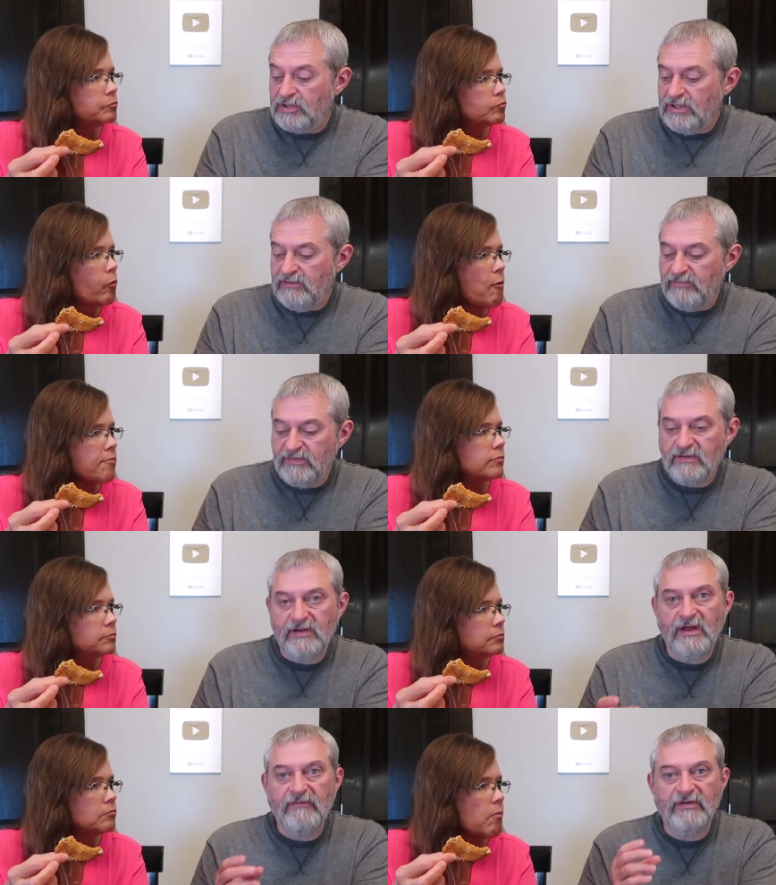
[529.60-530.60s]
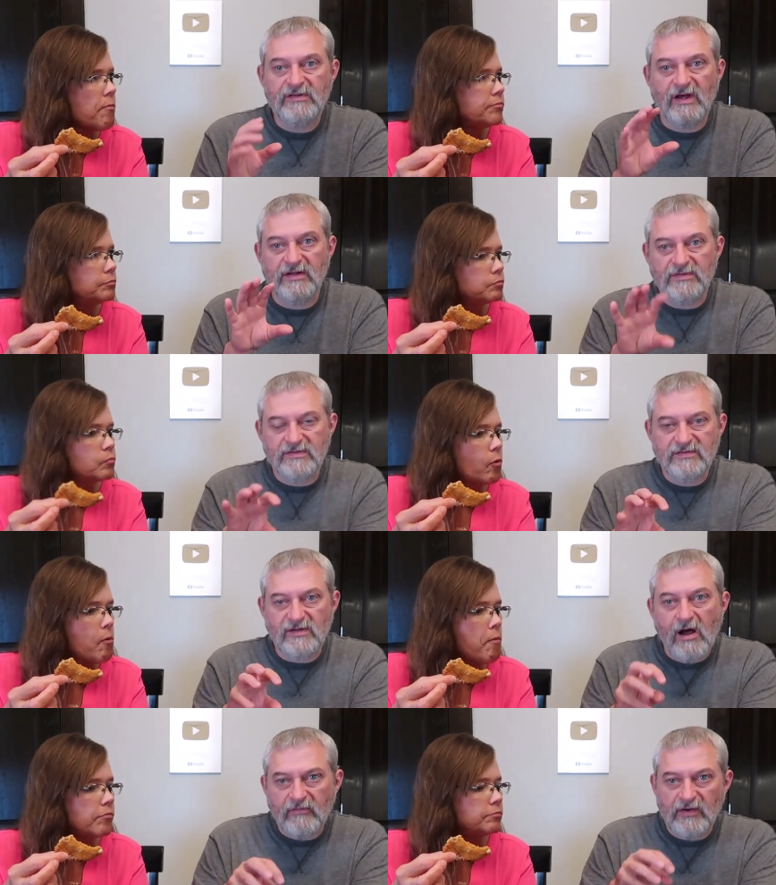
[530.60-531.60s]
Speaker 1: cookie, if it's a, if it's not
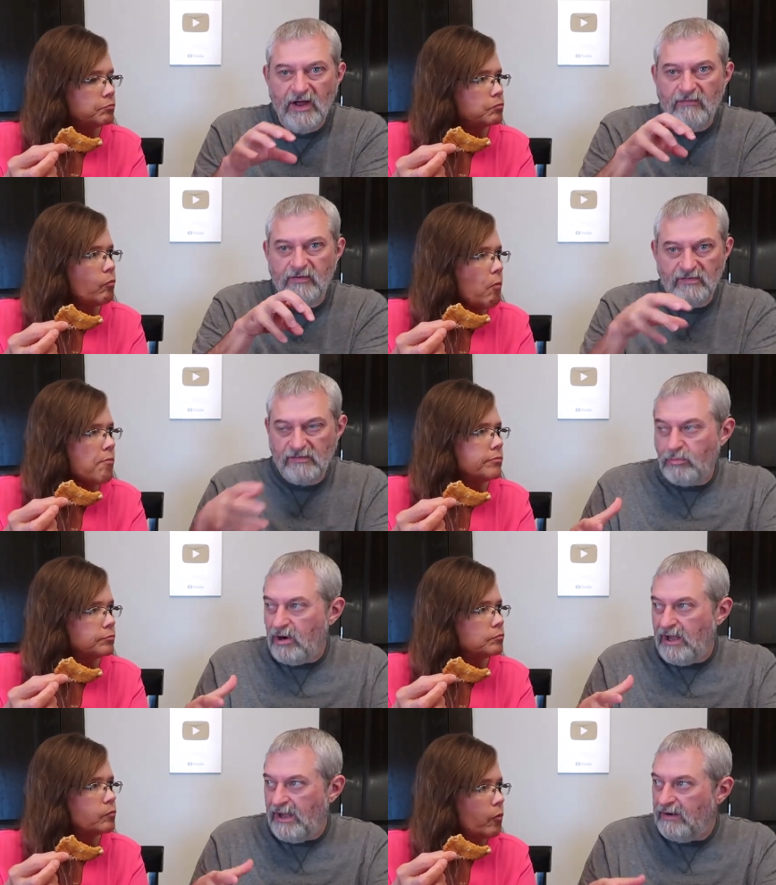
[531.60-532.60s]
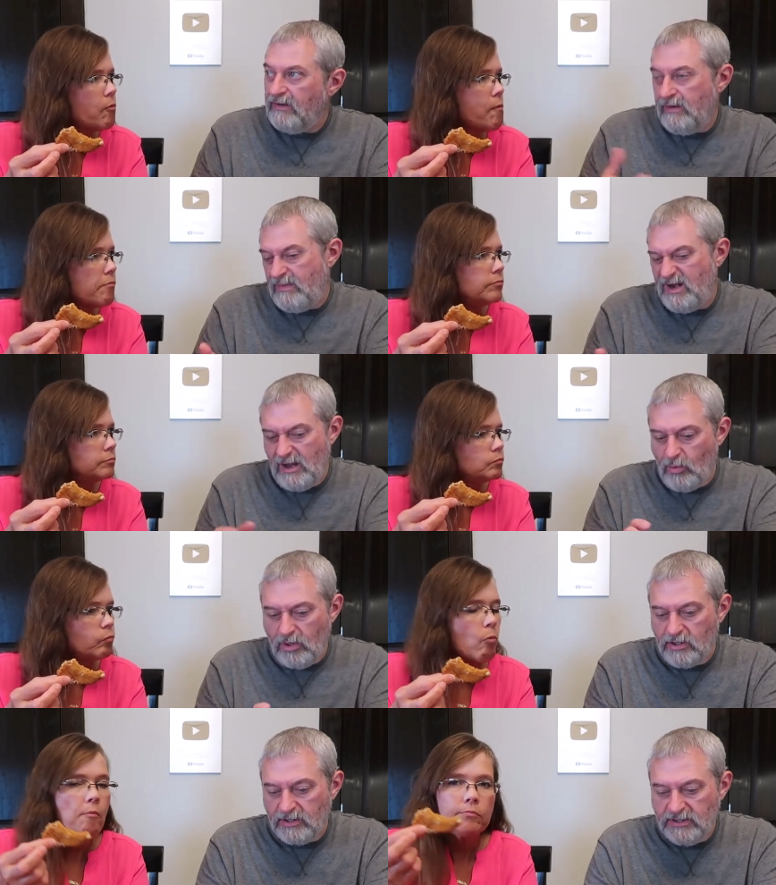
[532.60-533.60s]
soft enough to spread, then it may not
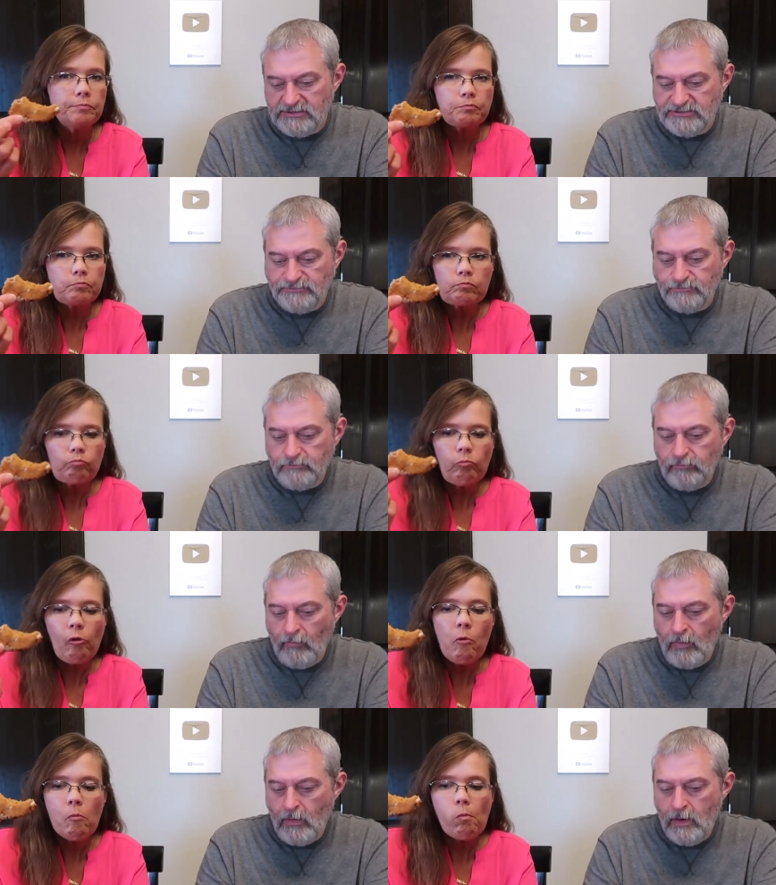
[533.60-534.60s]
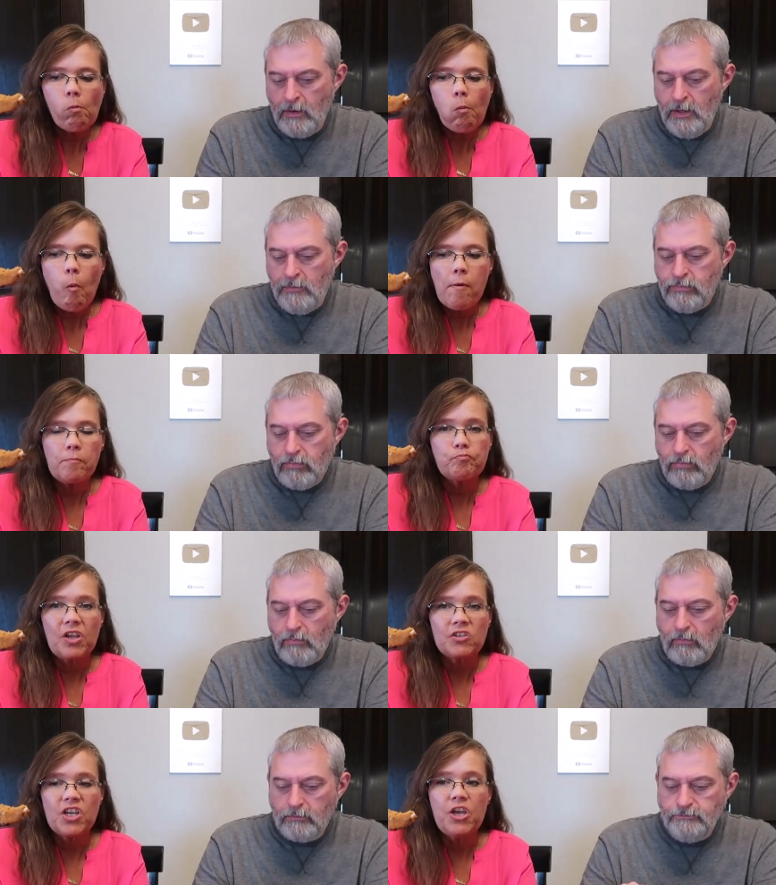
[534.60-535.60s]
work. I don't know.
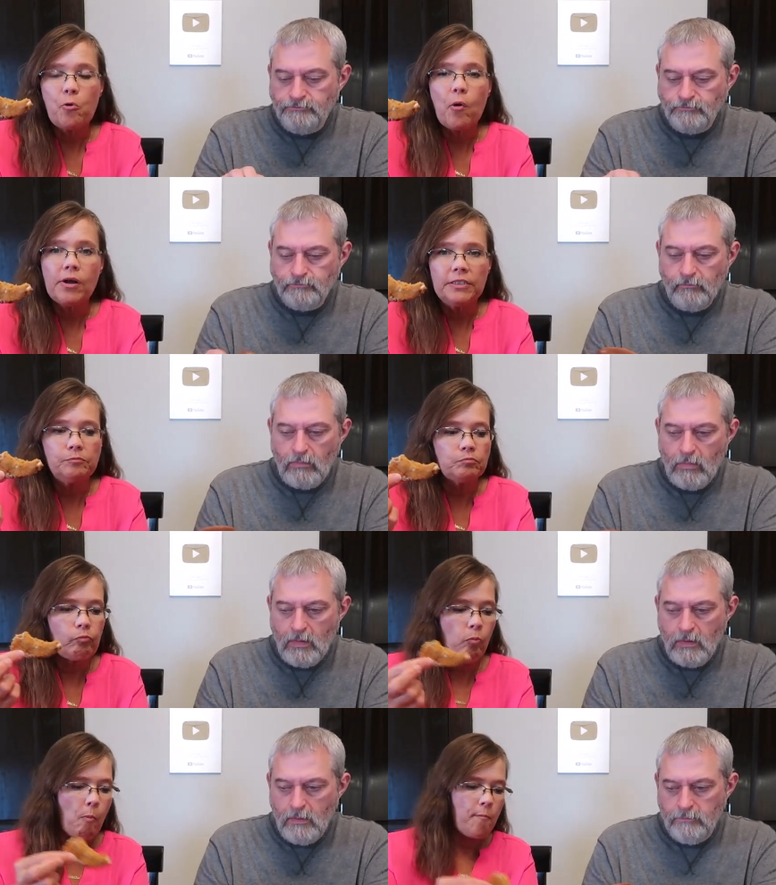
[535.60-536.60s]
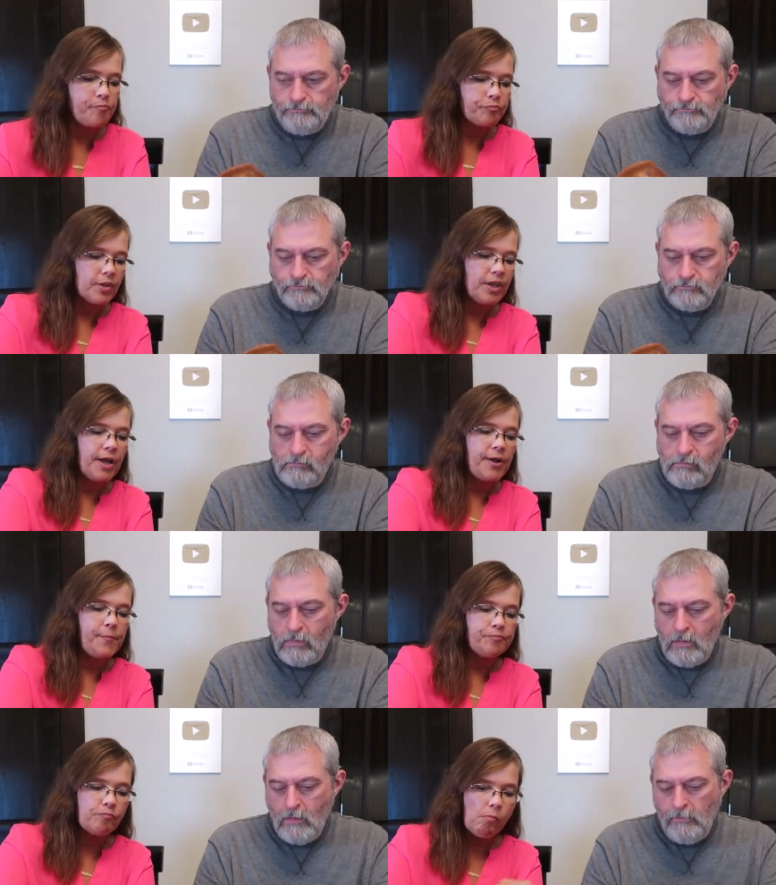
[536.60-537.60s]
Speaker 2: I tell you what,
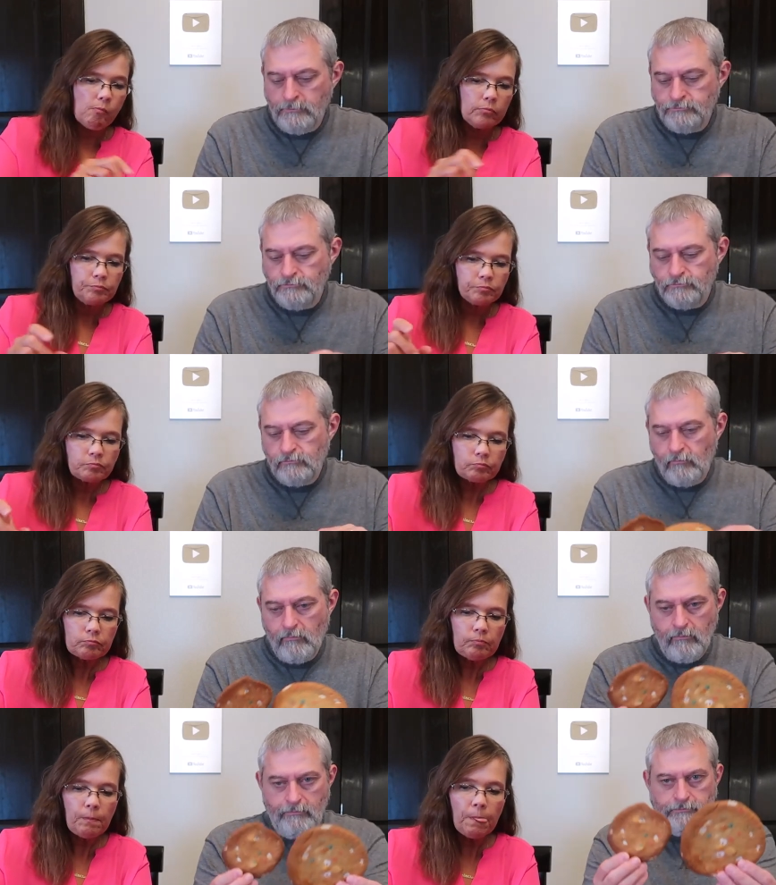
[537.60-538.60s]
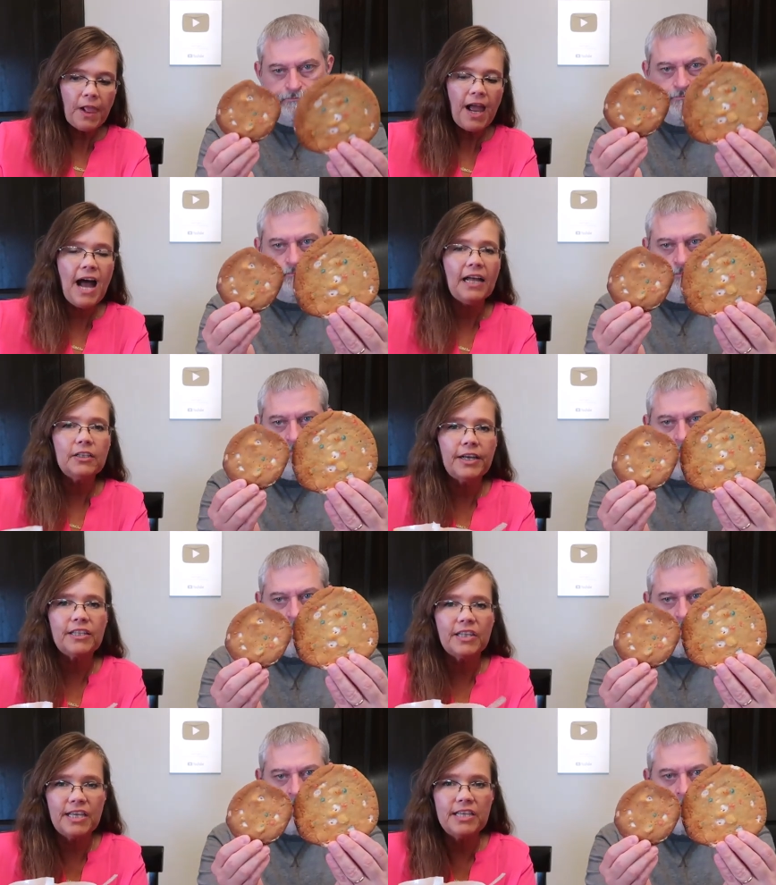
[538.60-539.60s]
um, I
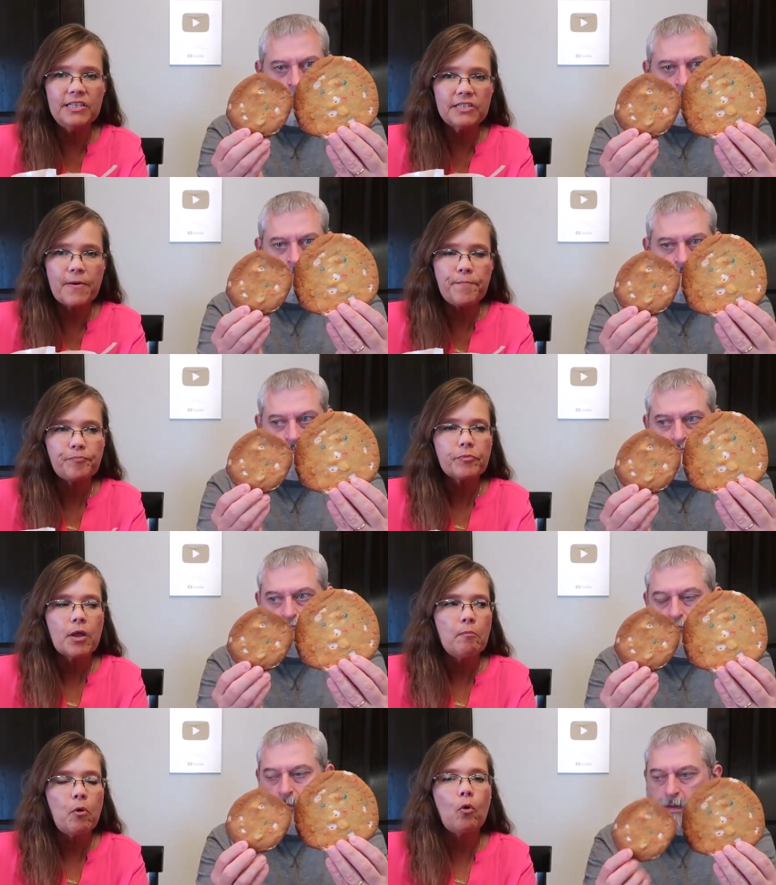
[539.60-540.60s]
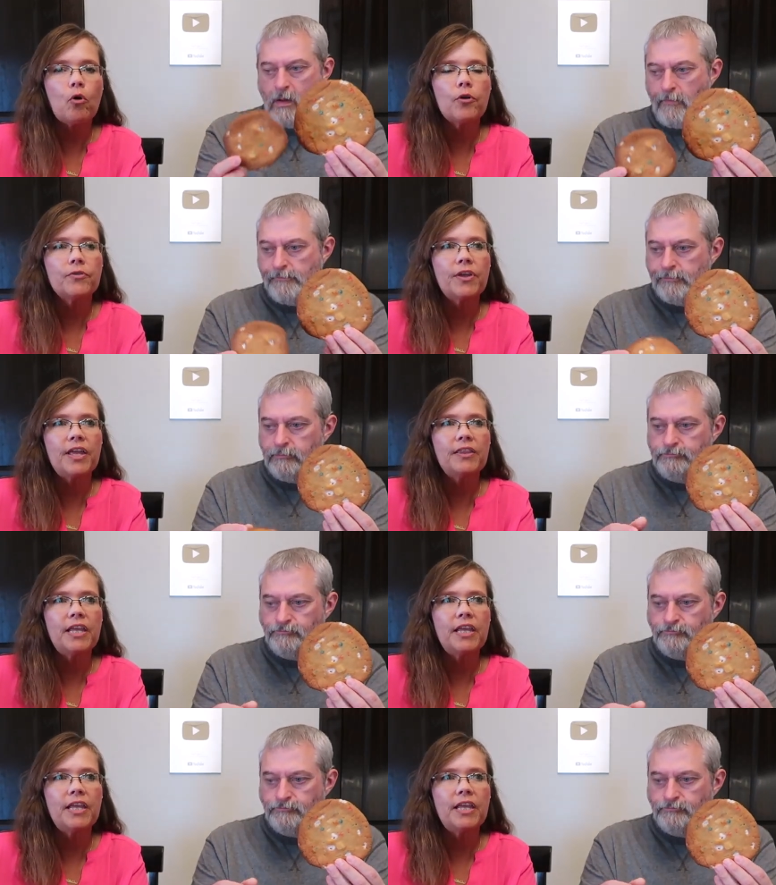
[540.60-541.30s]
like these more than